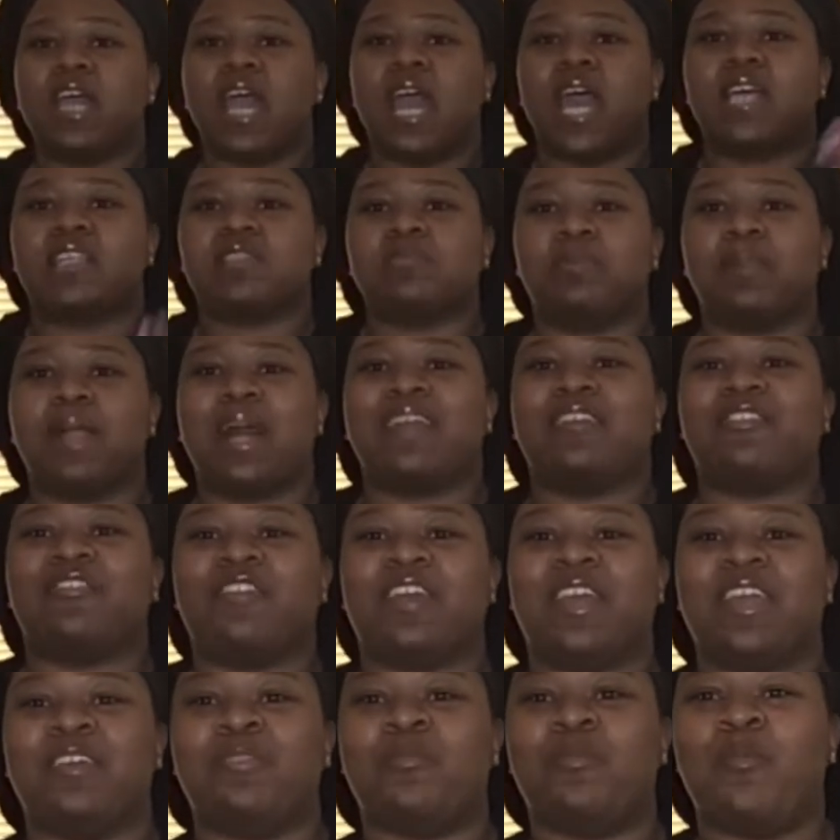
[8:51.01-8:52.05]
It has black,
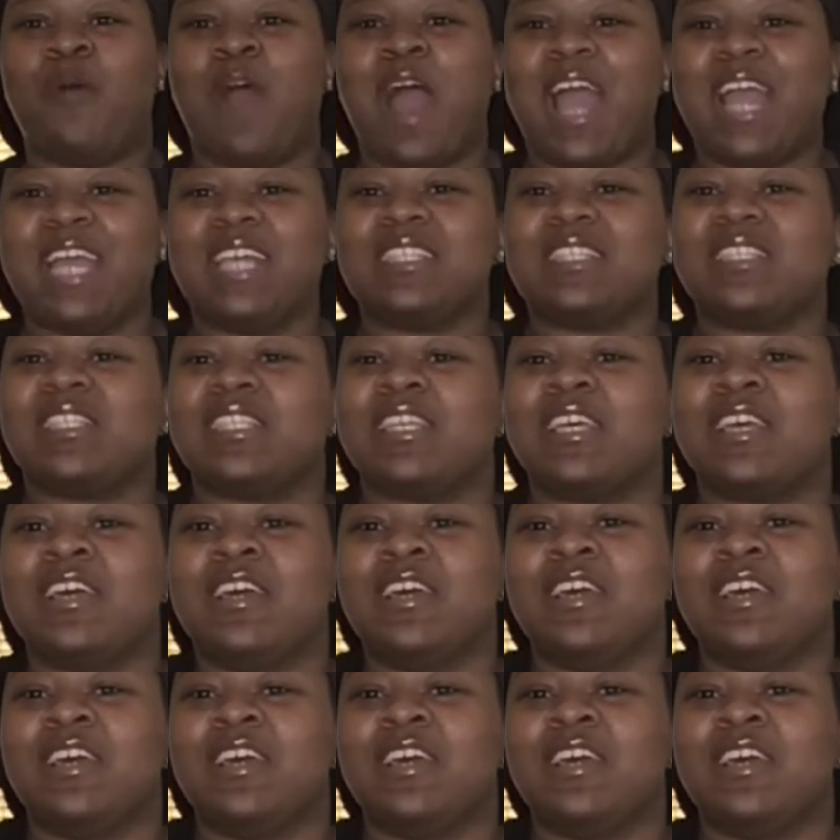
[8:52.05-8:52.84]
gray, and white.